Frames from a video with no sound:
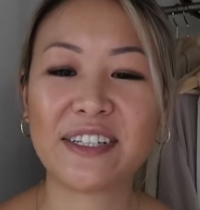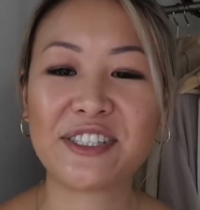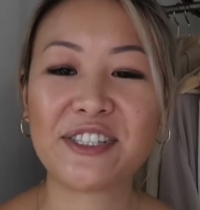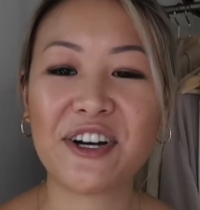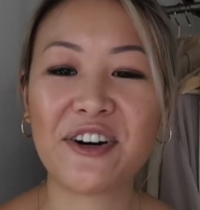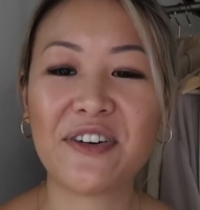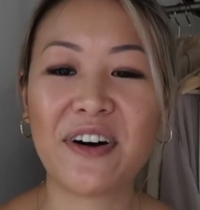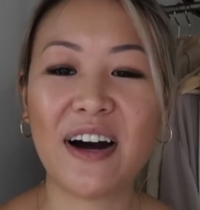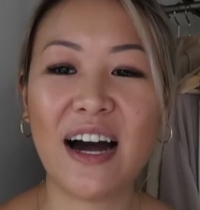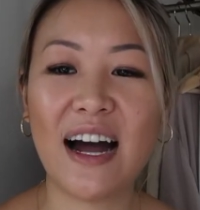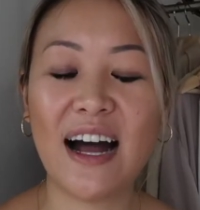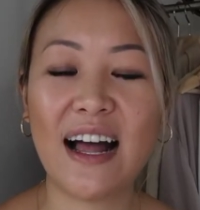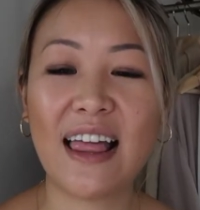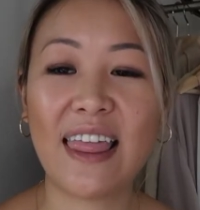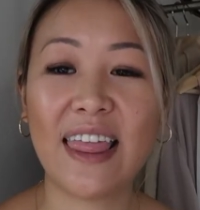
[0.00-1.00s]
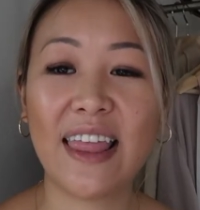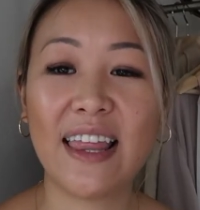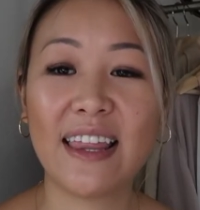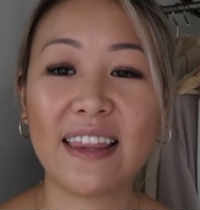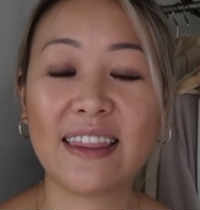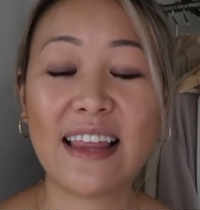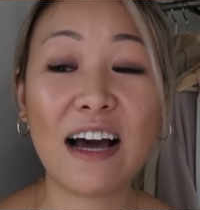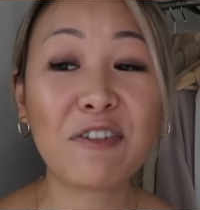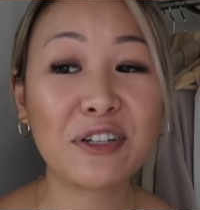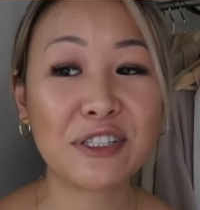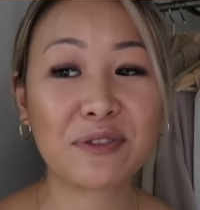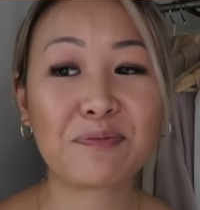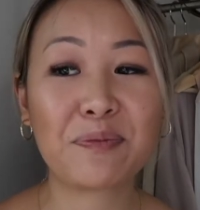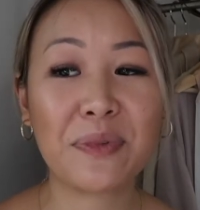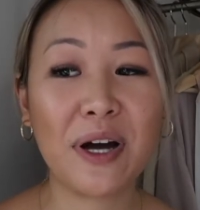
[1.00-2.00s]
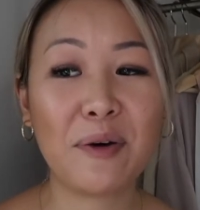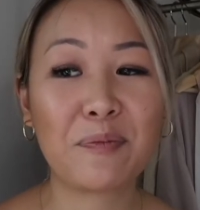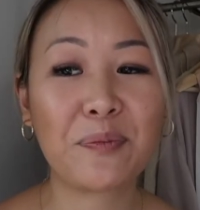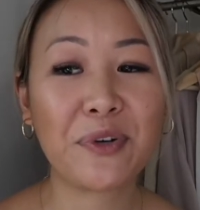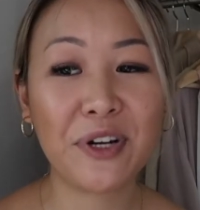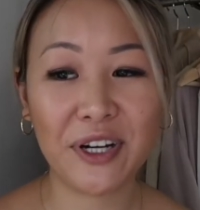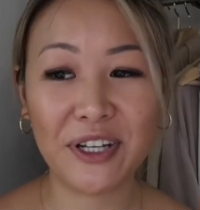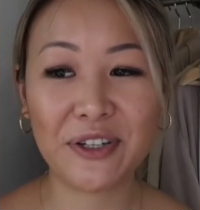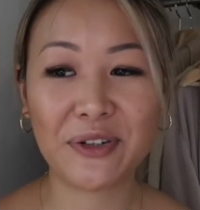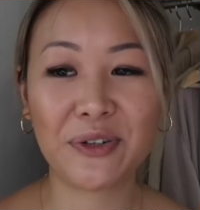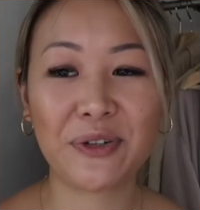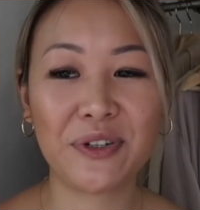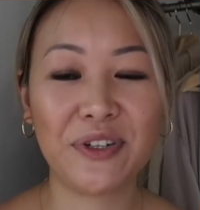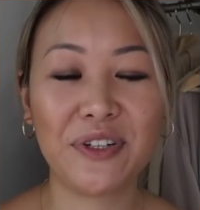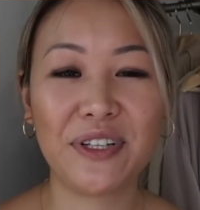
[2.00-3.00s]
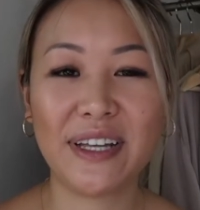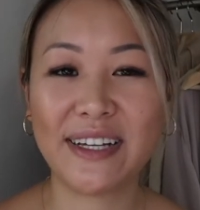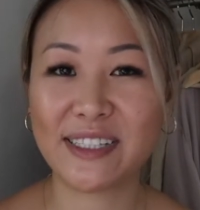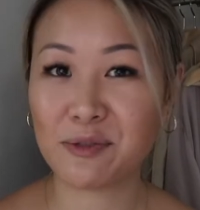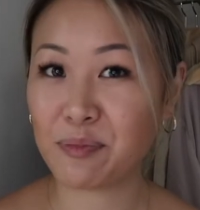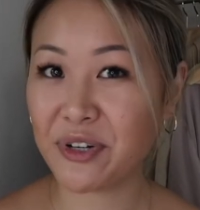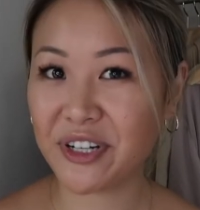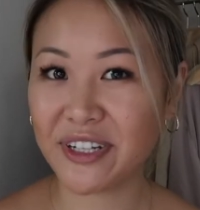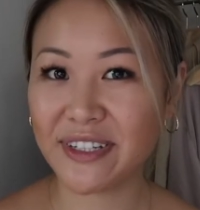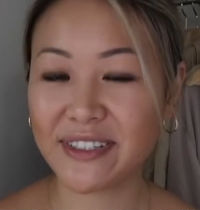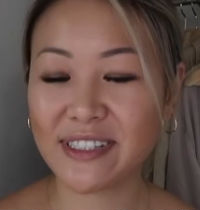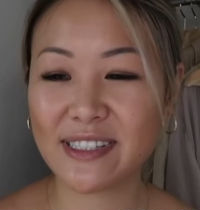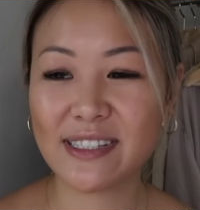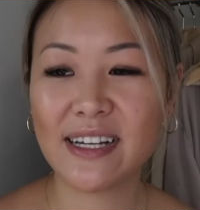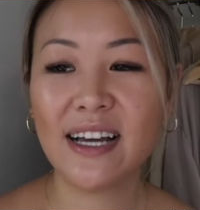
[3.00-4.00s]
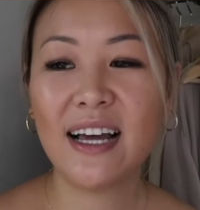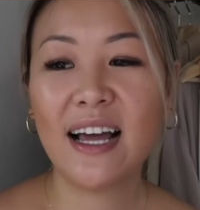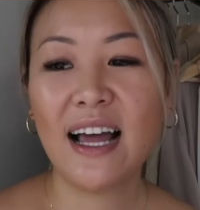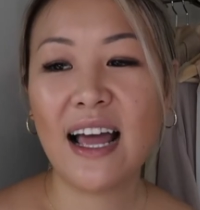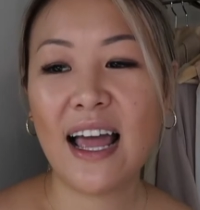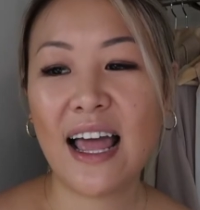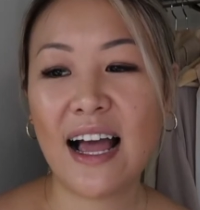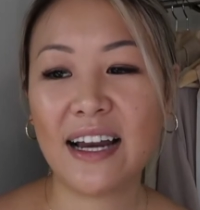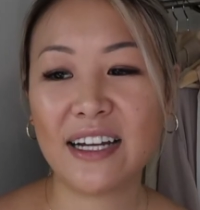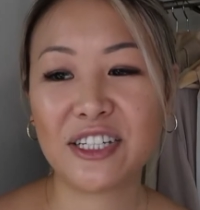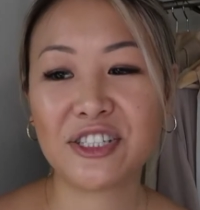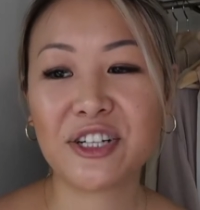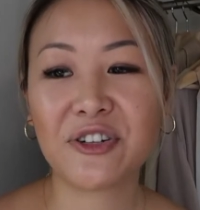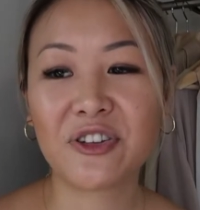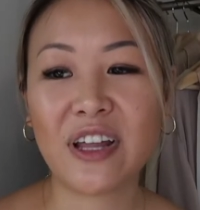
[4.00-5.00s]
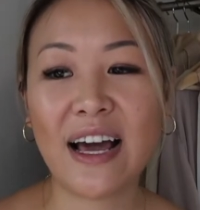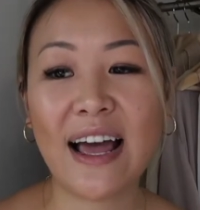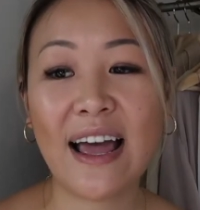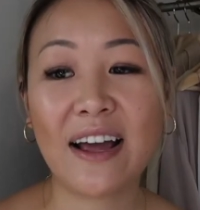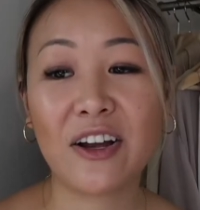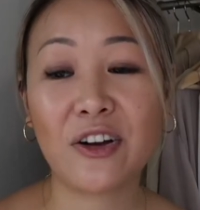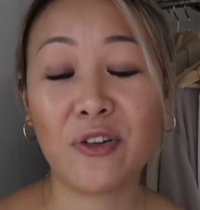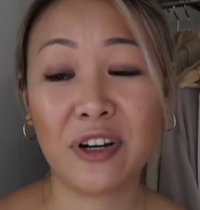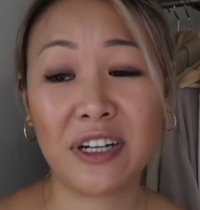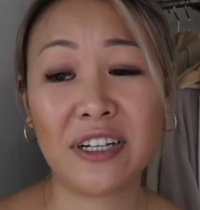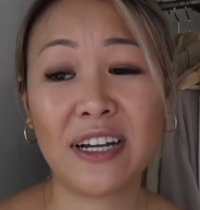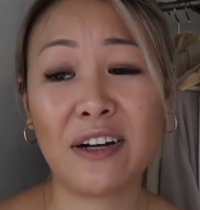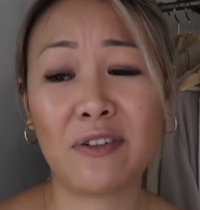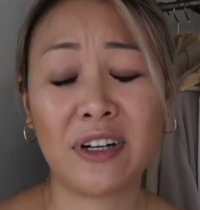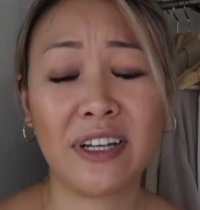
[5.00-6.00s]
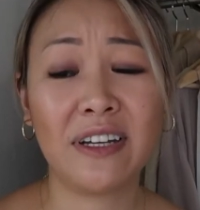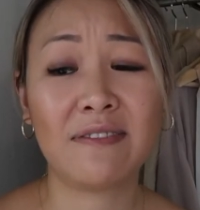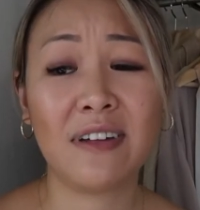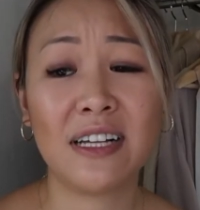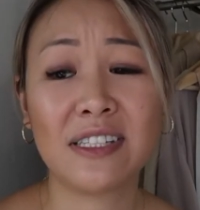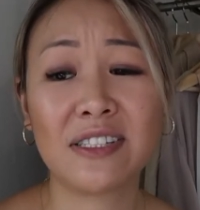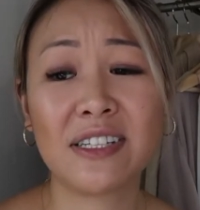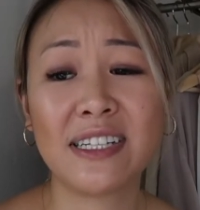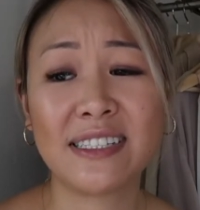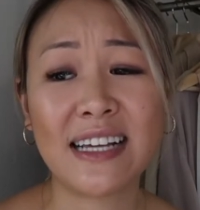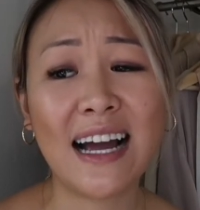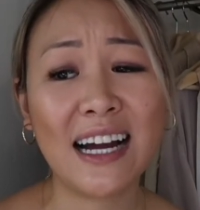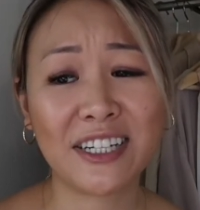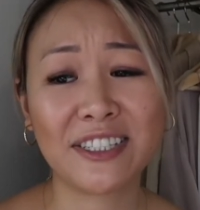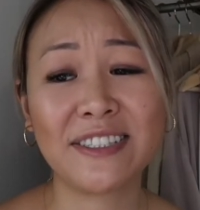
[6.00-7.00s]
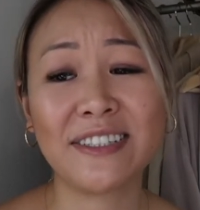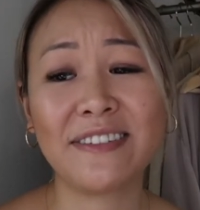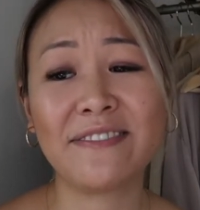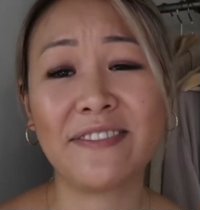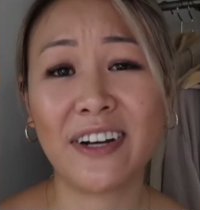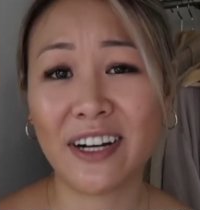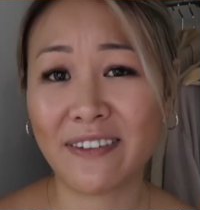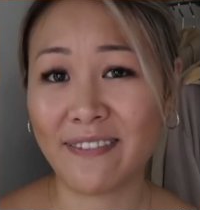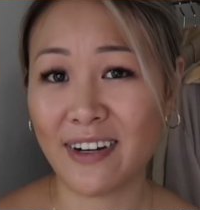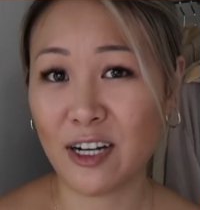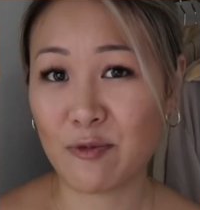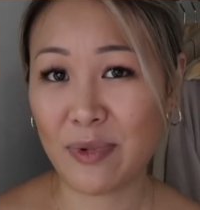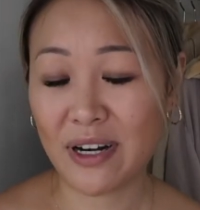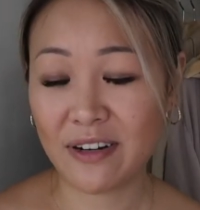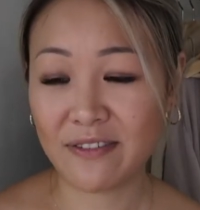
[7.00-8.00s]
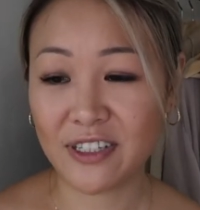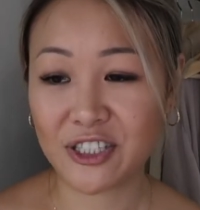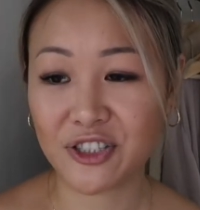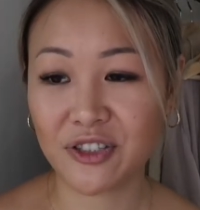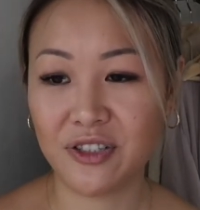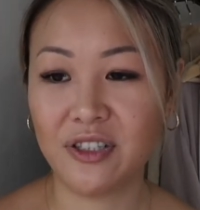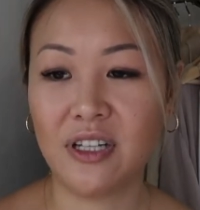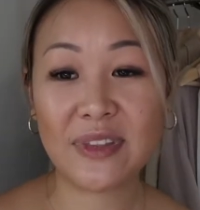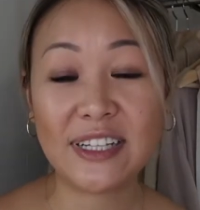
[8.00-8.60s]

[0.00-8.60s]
So that was a pretty cool experience, and it showed that going to networking events is actually very, very beneficial.